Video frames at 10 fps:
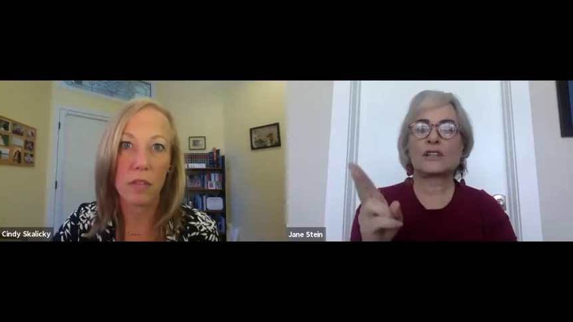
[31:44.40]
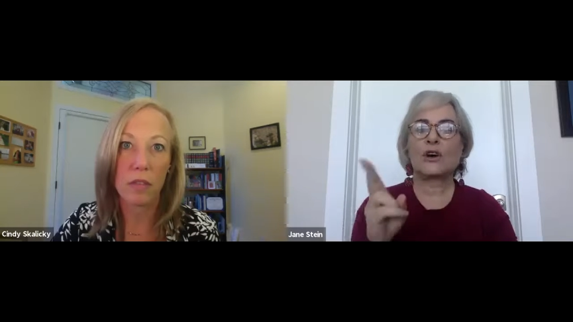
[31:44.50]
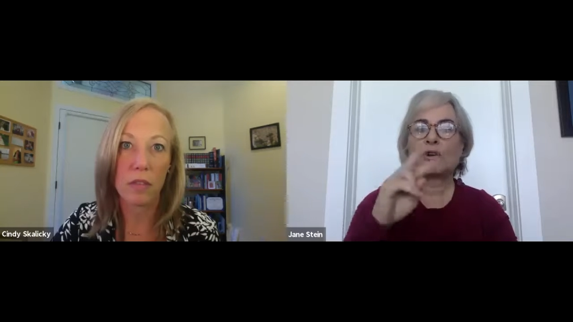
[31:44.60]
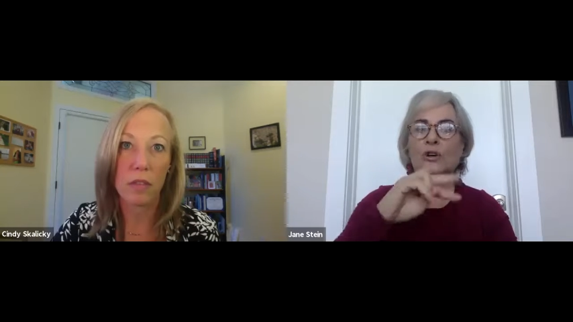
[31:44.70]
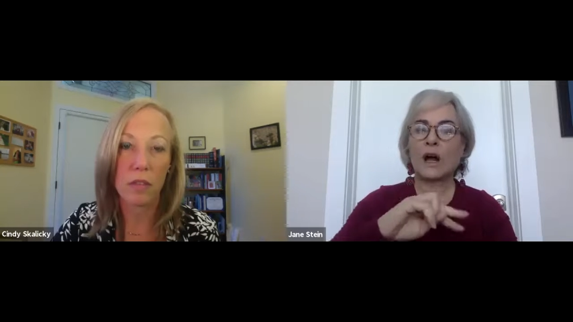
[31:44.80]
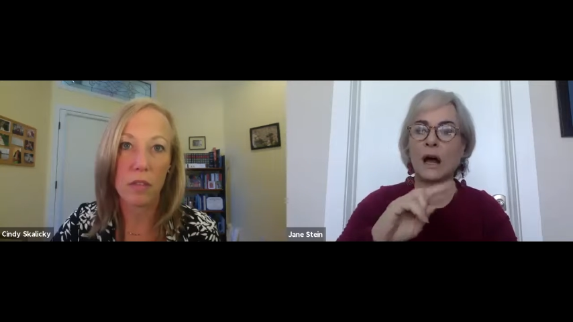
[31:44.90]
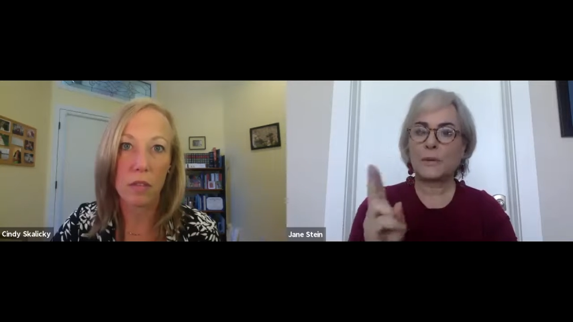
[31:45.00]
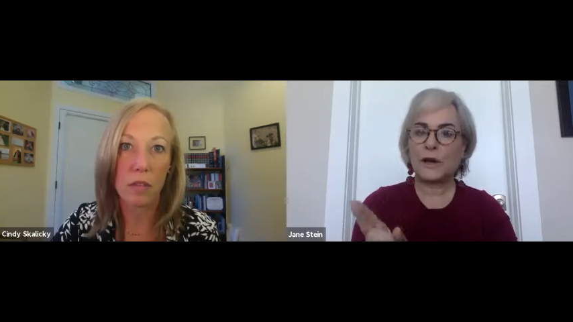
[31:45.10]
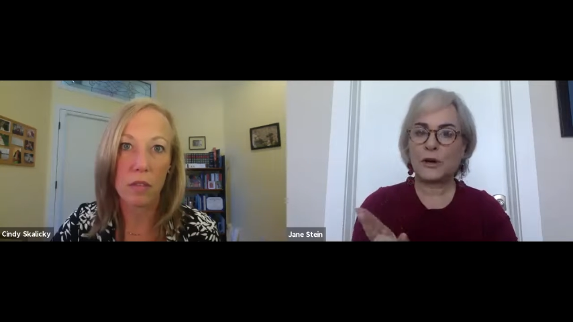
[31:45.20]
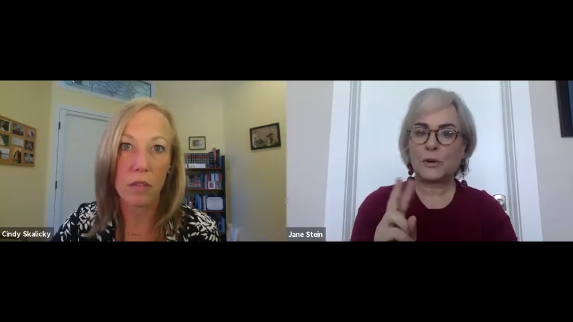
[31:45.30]
Speaker 1: the
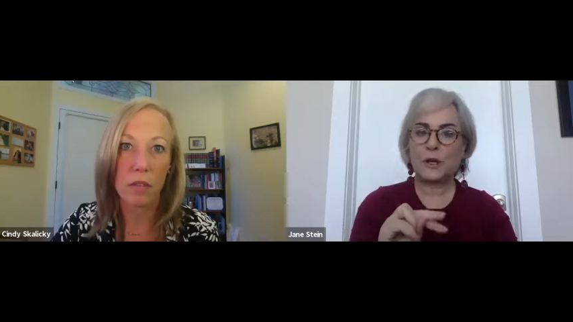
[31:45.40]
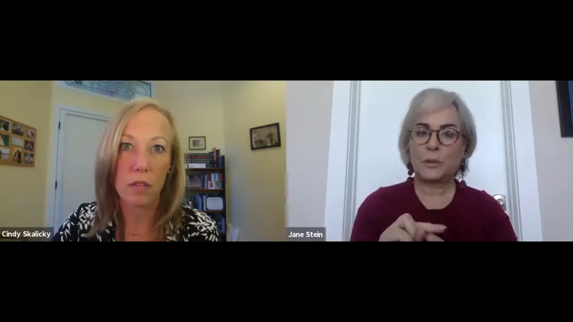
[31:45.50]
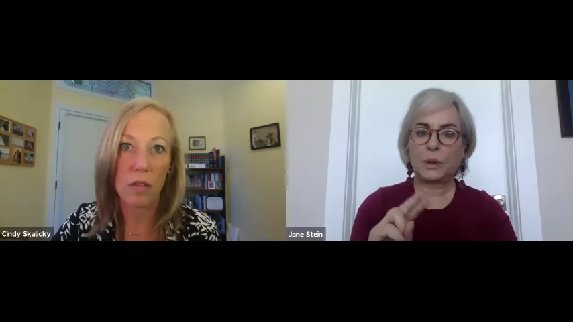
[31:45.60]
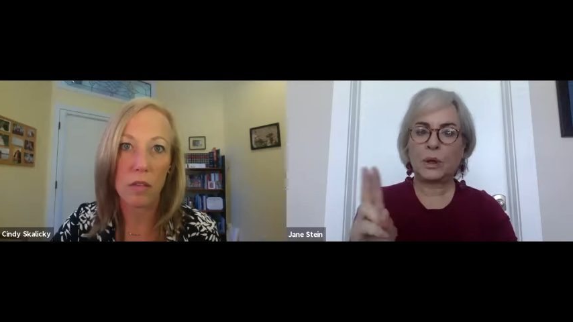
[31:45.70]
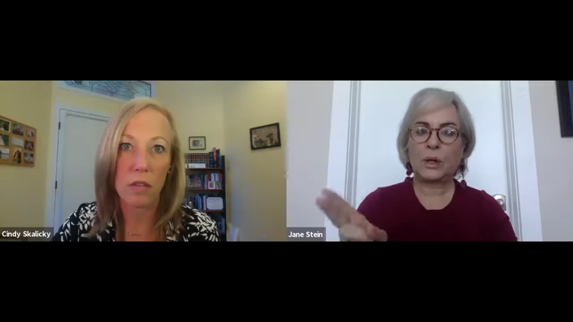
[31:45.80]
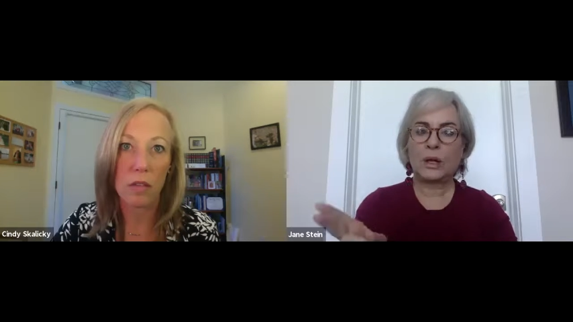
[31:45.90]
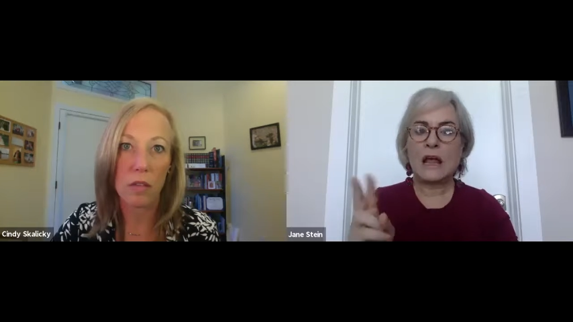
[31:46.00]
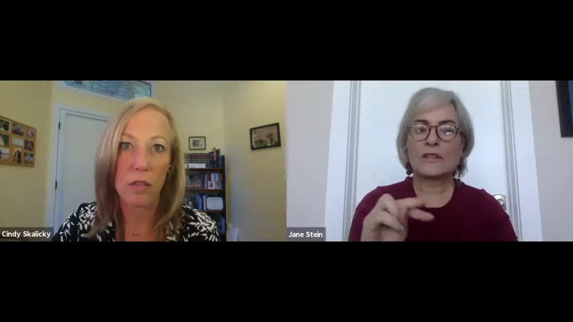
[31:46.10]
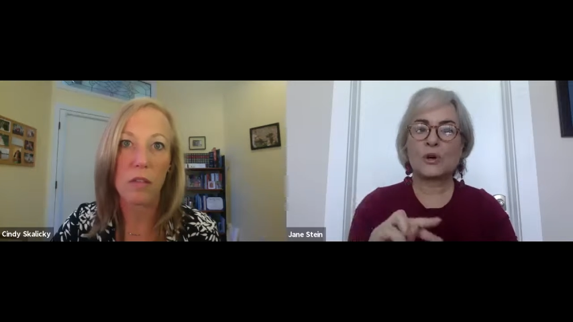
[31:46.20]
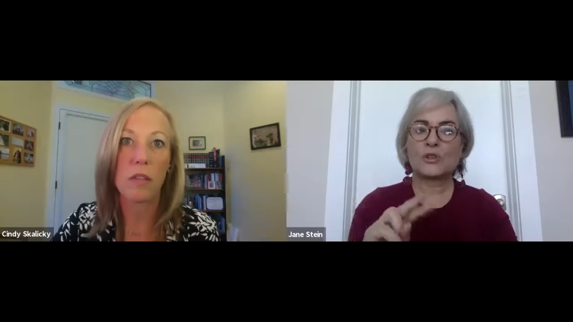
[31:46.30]
owner-operator people.
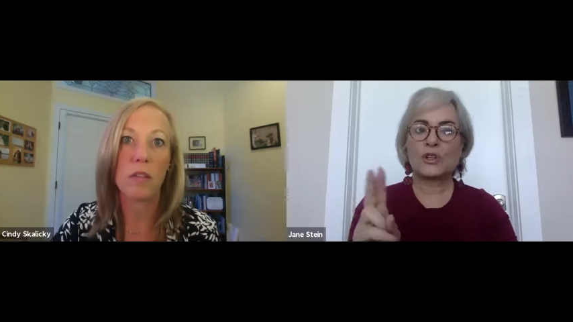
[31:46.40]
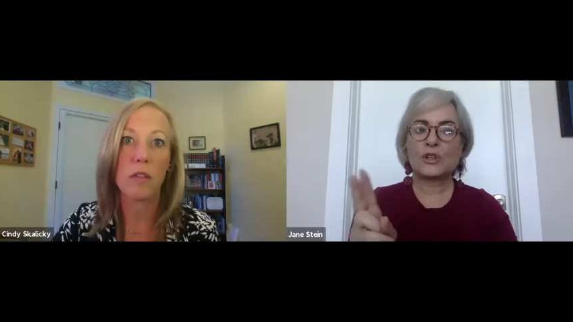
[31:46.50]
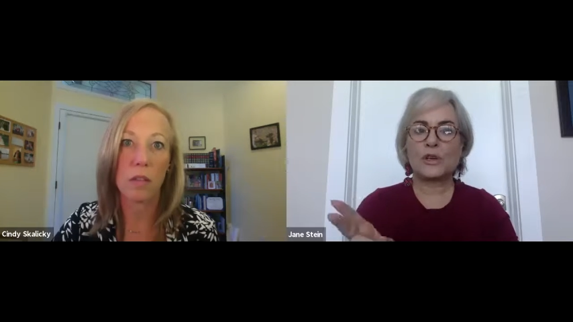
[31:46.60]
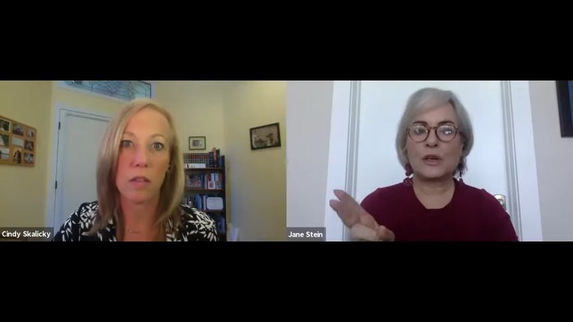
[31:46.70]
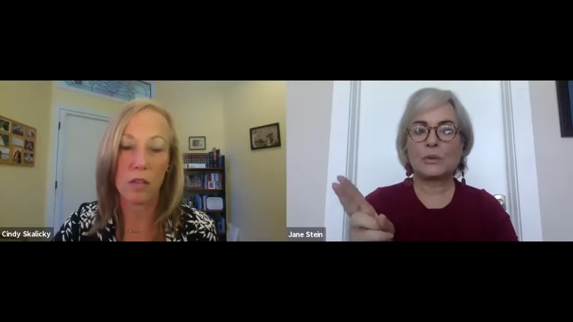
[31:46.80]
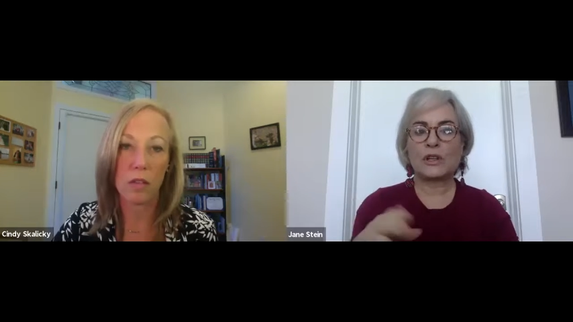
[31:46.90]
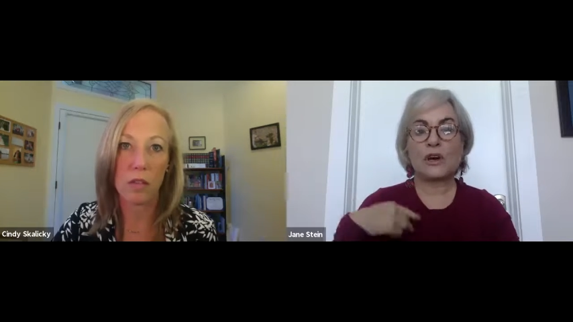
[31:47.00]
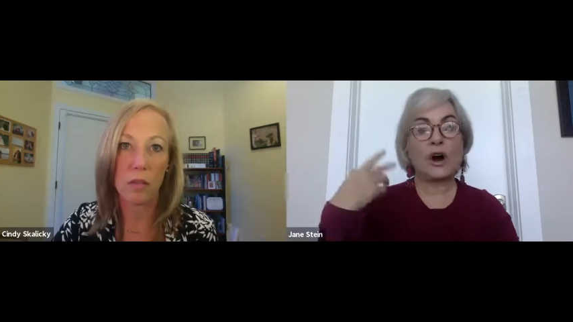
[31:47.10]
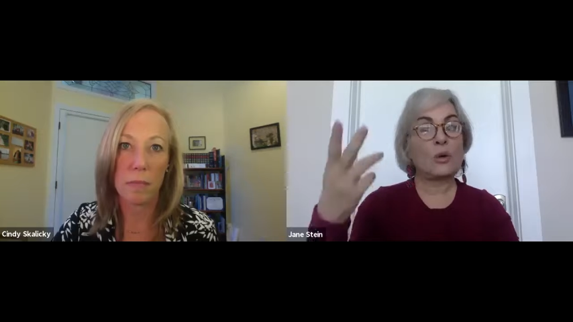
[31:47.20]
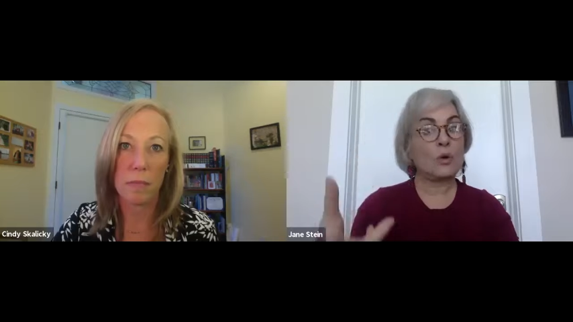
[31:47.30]
Those are the people that
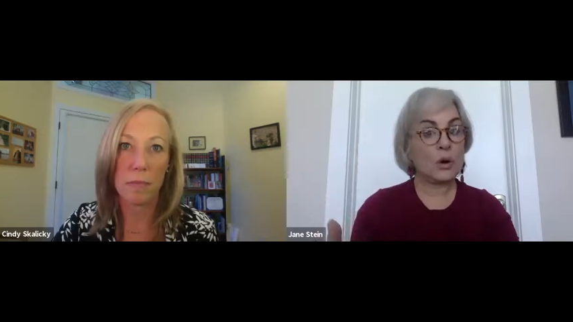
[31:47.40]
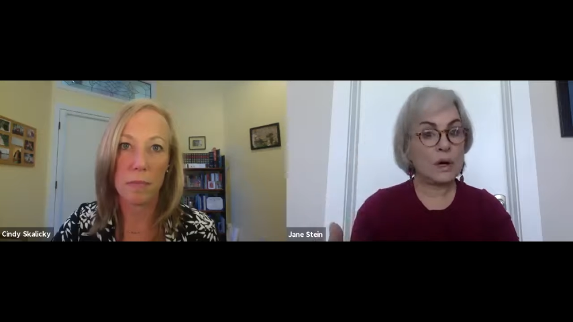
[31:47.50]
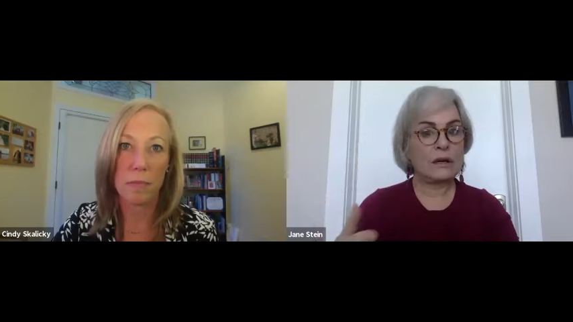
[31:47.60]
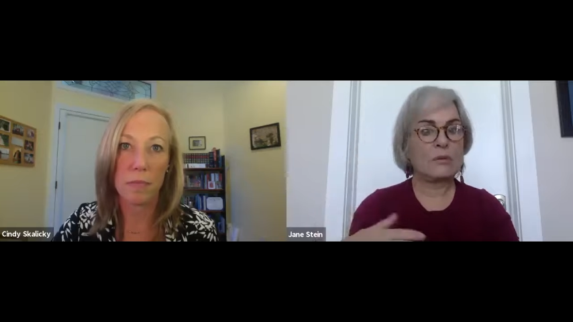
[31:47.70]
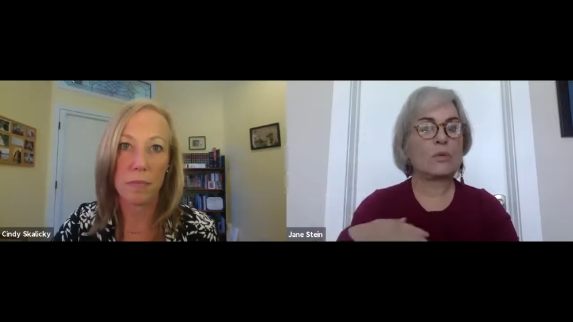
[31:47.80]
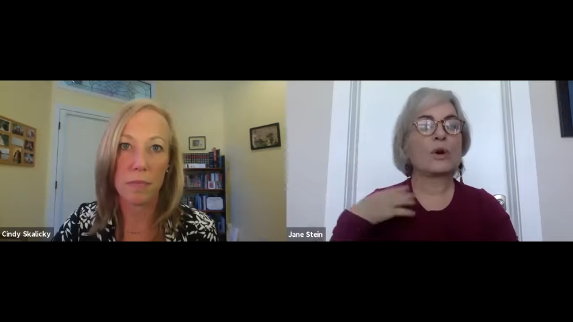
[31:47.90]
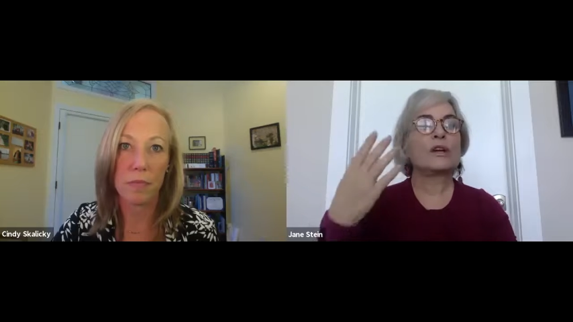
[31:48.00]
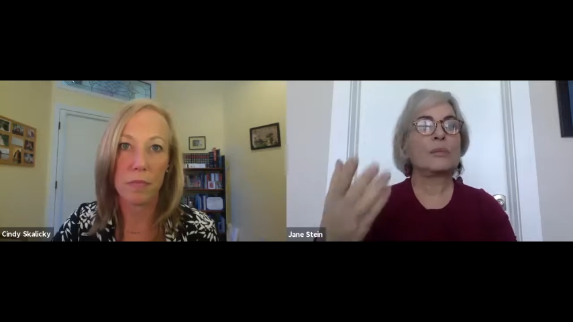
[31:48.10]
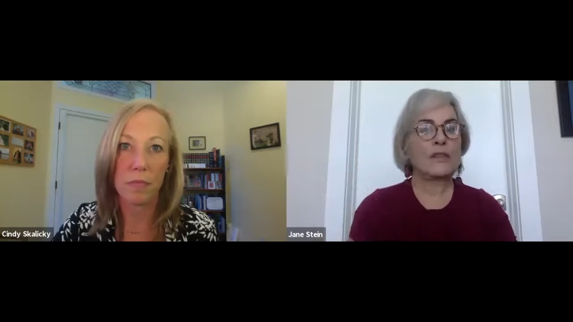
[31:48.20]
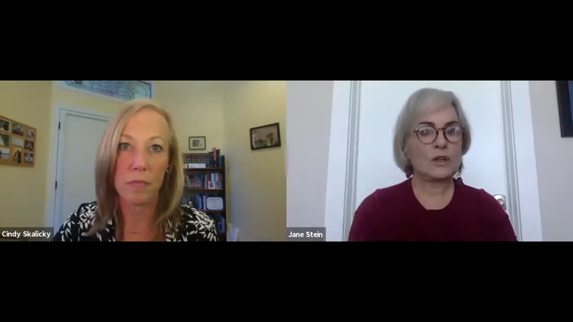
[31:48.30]
are worried, worried
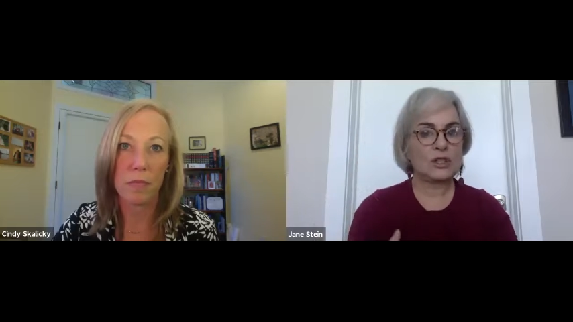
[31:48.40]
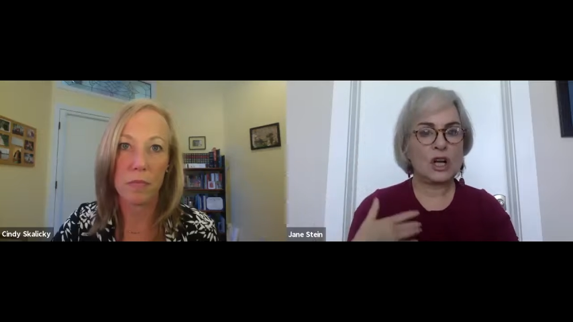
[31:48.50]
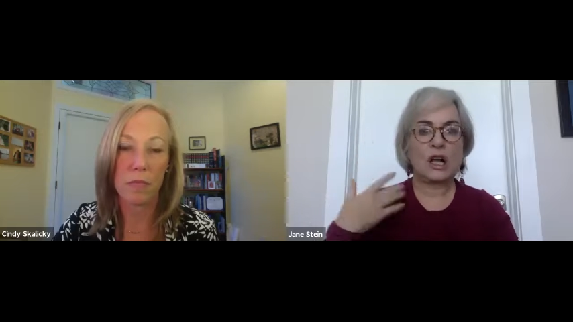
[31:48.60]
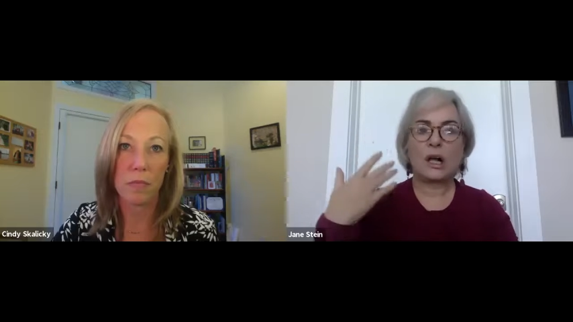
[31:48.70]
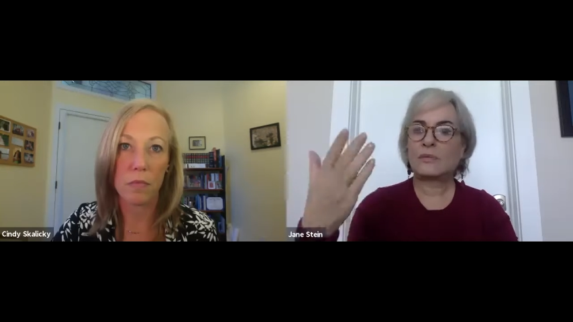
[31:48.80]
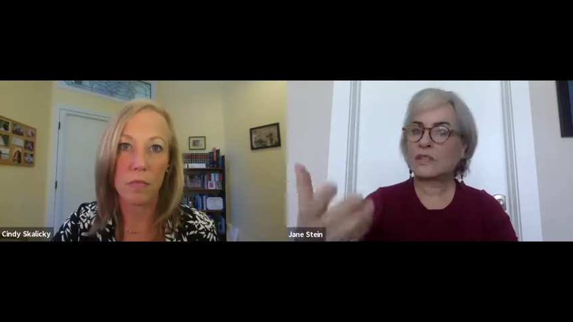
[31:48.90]
about their jobs.